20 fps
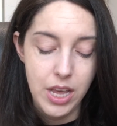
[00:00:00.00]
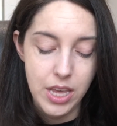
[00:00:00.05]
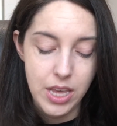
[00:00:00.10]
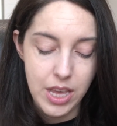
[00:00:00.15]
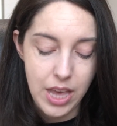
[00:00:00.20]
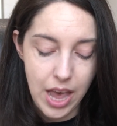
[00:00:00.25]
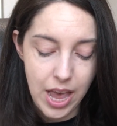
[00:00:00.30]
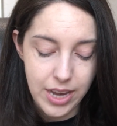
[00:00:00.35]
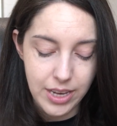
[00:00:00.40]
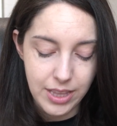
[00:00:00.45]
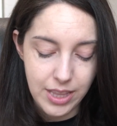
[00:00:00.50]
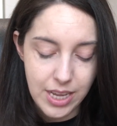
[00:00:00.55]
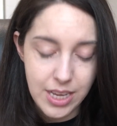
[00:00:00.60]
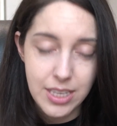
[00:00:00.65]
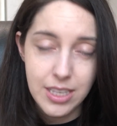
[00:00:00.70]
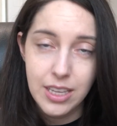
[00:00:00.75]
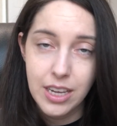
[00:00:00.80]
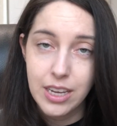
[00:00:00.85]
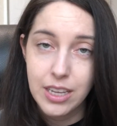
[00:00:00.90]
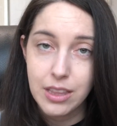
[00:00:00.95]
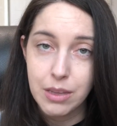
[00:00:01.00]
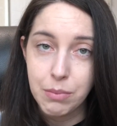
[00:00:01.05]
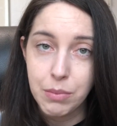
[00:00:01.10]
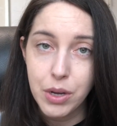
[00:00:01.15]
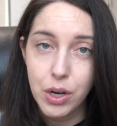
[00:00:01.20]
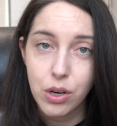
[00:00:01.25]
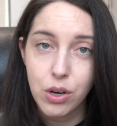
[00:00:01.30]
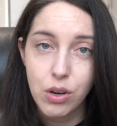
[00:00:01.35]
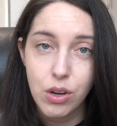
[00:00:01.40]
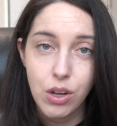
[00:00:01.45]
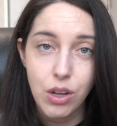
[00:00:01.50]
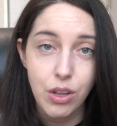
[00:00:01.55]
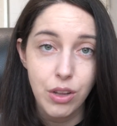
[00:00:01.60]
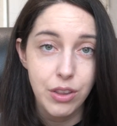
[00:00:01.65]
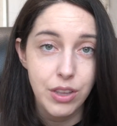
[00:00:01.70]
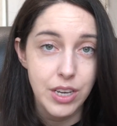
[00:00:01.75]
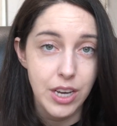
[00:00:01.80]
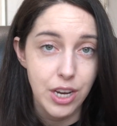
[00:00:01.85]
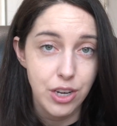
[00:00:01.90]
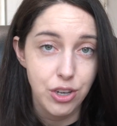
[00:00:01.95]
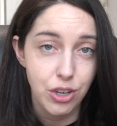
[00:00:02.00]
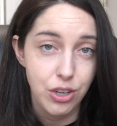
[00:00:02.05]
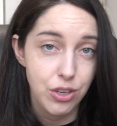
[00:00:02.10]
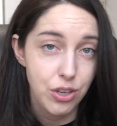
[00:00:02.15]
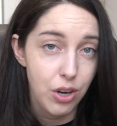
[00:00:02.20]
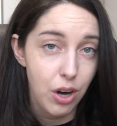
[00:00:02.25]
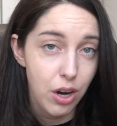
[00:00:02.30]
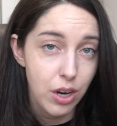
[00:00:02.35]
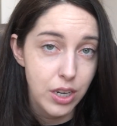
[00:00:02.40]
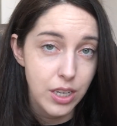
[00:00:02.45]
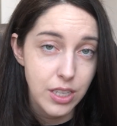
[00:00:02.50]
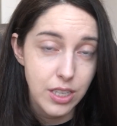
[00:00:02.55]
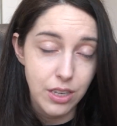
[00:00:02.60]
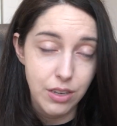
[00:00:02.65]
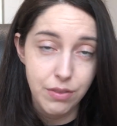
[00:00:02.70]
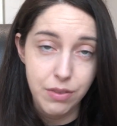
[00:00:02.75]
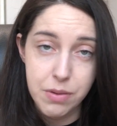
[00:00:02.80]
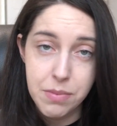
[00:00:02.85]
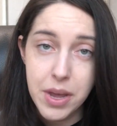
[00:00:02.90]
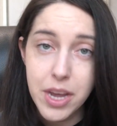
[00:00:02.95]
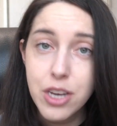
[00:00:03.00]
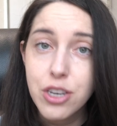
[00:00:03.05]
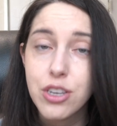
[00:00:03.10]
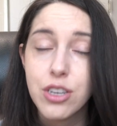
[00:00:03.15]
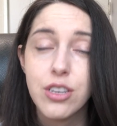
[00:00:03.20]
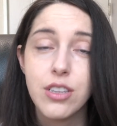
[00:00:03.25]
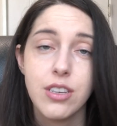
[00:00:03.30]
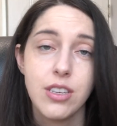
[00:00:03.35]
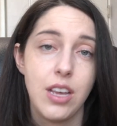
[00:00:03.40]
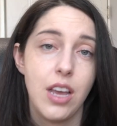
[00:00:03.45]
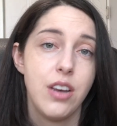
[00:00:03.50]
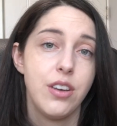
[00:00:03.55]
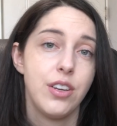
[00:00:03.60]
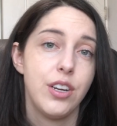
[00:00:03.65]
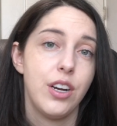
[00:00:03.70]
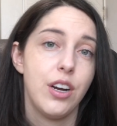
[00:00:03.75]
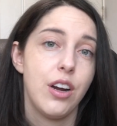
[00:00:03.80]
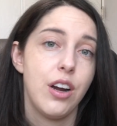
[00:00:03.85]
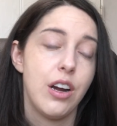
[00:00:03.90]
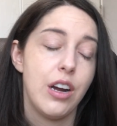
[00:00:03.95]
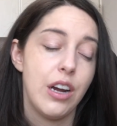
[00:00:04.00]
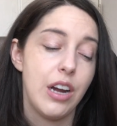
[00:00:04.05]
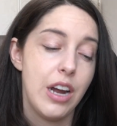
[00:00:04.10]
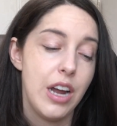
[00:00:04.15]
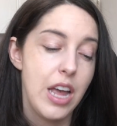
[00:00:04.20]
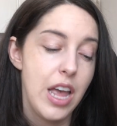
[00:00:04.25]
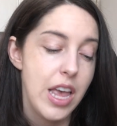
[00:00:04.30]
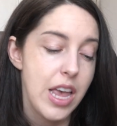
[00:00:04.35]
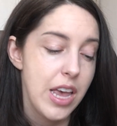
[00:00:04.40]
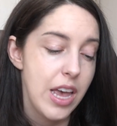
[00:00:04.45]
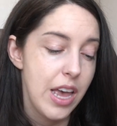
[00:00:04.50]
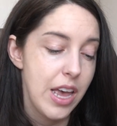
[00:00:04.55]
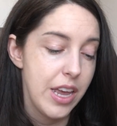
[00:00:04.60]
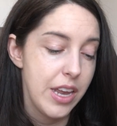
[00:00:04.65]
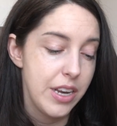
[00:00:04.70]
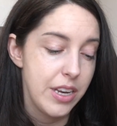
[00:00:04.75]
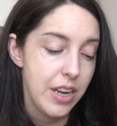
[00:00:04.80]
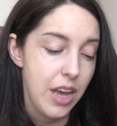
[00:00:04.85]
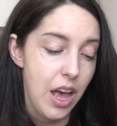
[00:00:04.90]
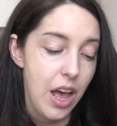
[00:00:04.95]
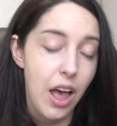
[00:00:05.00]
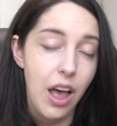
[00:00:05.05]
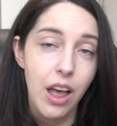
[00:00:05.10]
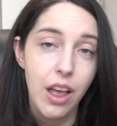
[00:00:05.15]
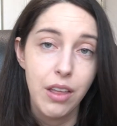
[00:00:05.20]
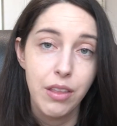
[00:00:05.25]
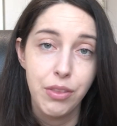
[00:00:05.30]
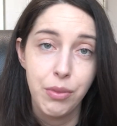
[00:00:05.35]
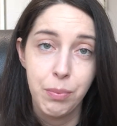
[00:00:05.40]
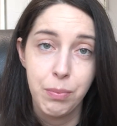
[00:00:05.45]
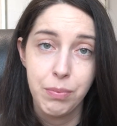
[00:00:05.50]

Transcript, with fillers: Yet things like the mural, the Daejeon Tourist Information Center, and uh,